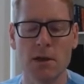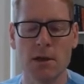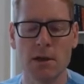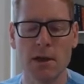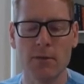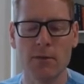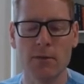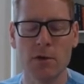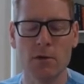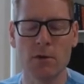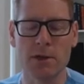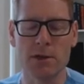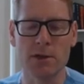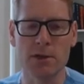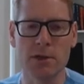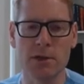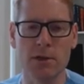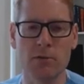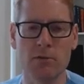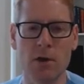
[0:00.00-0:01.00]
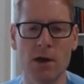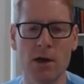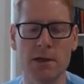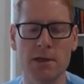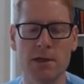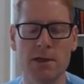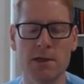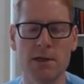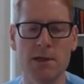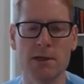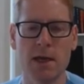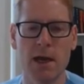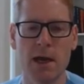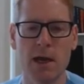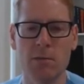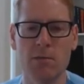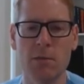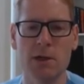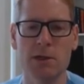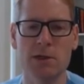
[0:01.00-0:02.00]
the other question that arises is
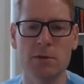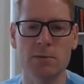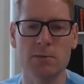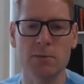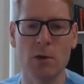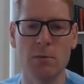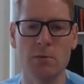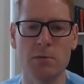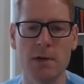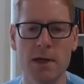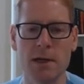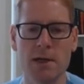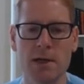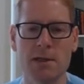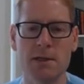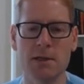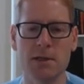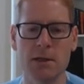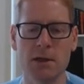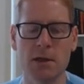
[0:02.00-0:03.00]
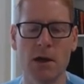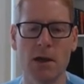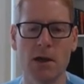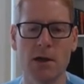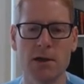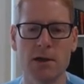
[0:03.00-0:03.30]
how much of a problem is, uh,